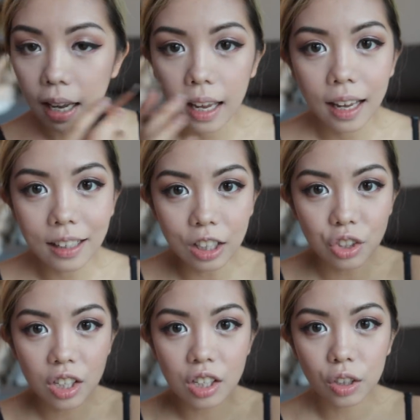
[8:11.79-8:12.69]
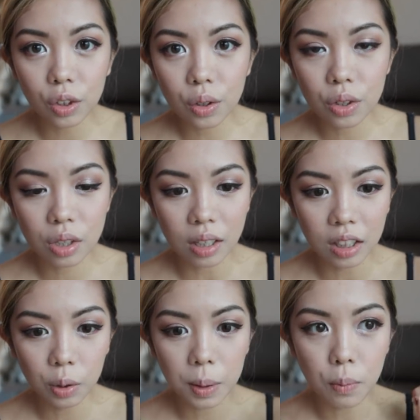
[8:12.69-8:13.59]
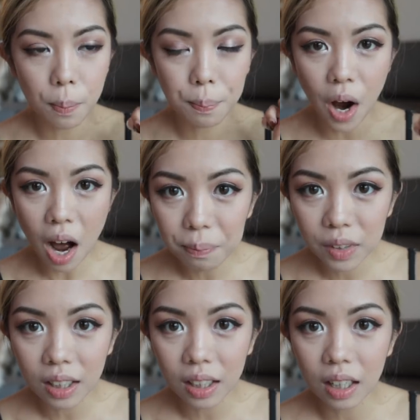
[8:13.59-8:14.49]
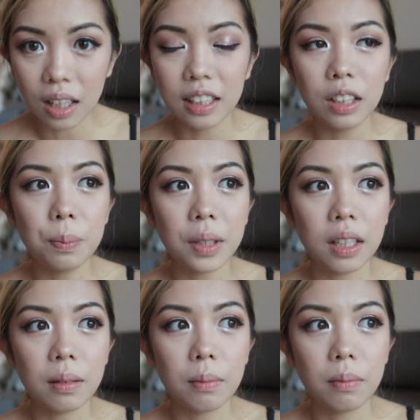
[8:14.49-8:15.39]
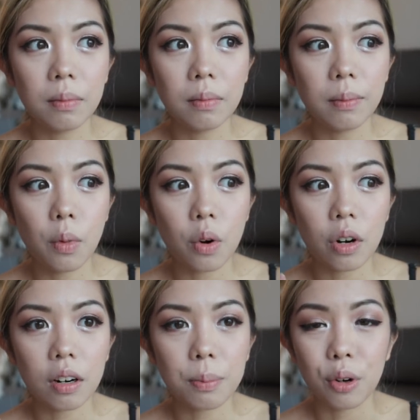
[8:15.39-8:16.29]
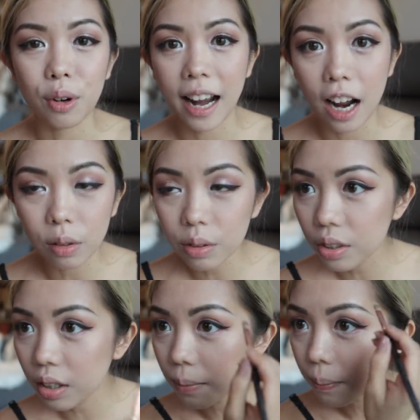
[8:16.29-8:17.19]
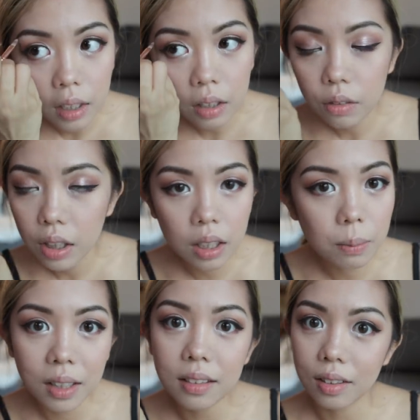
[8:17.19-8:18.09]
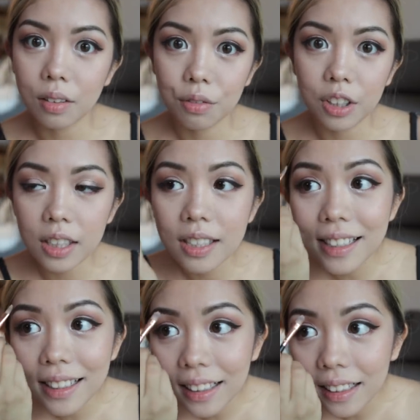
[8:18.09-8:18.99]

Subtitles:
and it just looks a little bit more popped, a little bit more pronounced. It really makes a difference.